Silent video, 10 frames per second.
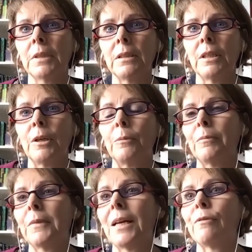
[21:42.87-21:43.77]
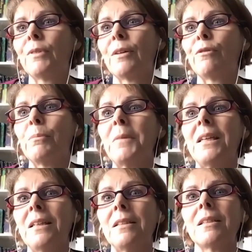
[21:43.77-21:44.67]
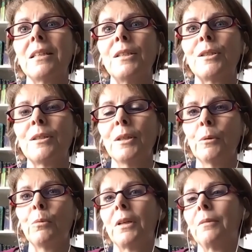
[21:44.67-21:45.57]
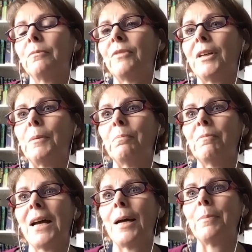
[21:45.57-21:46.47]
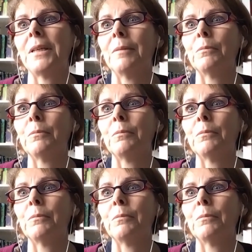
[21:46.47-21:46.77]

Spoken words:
you know, that for me is well, I'm very happy and